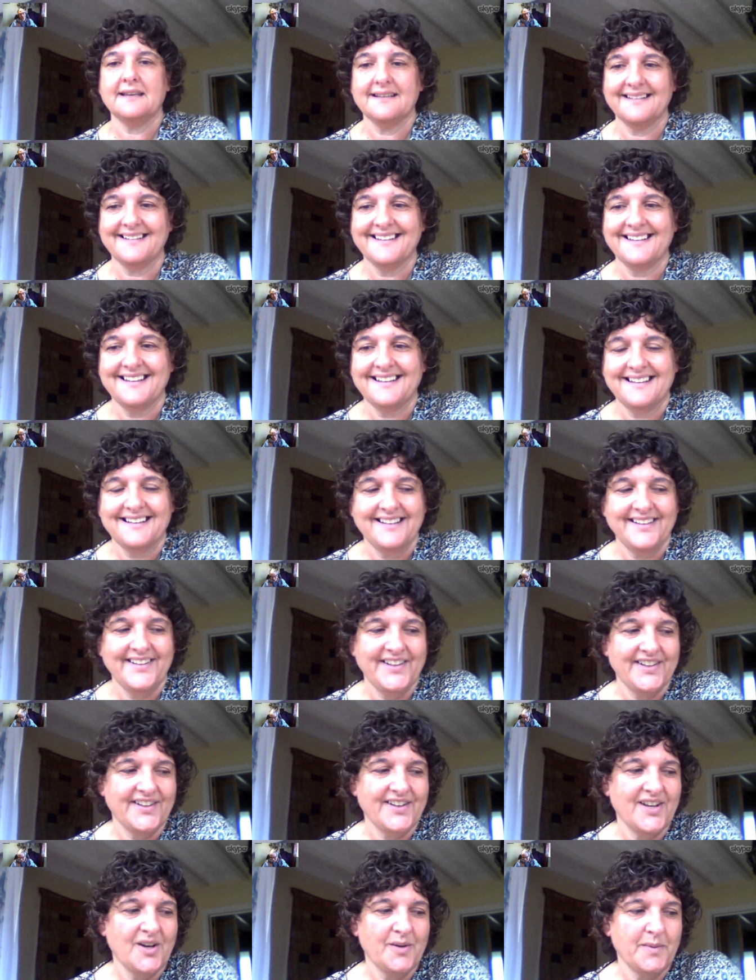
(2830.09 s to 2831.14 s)
Yeah you
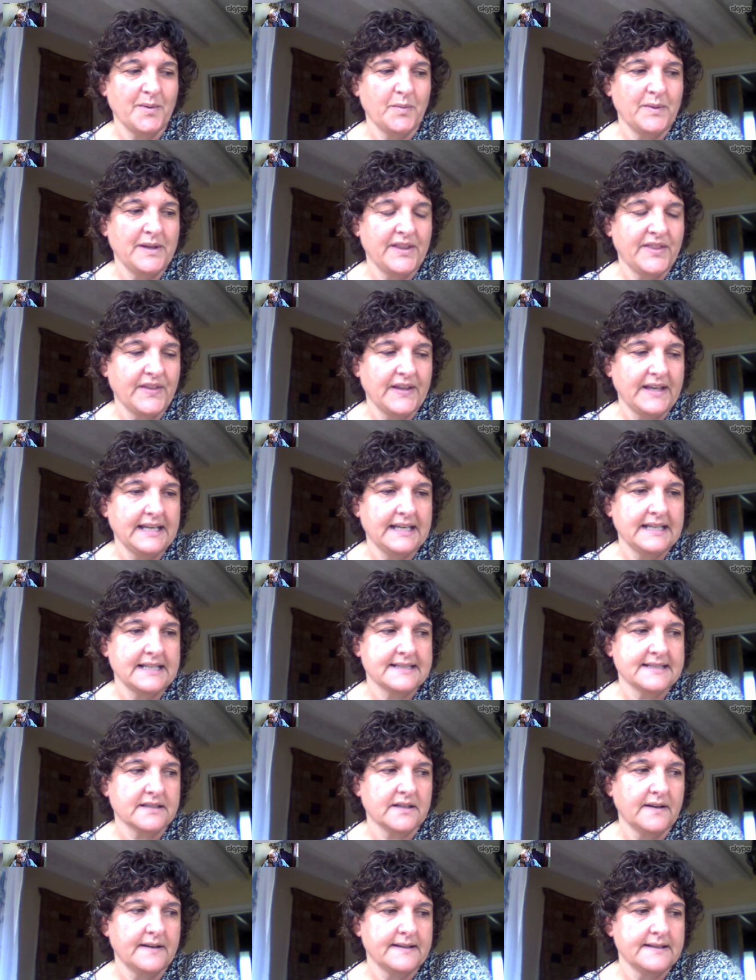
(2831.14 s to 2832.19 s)
know, but we think it's
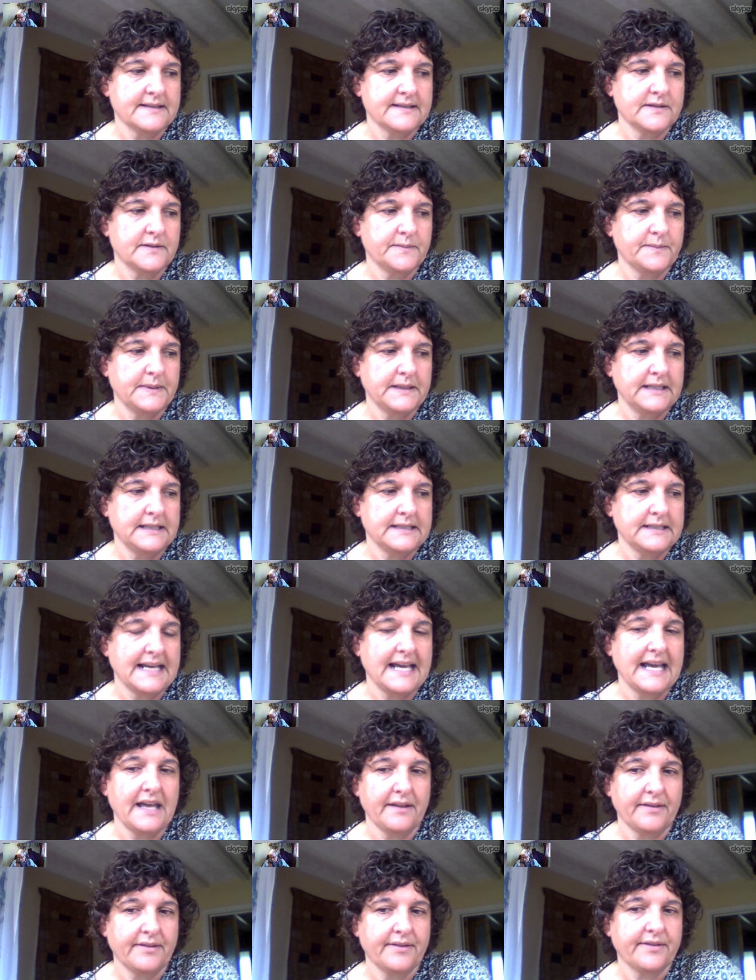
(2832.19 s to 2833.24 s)
going to be death.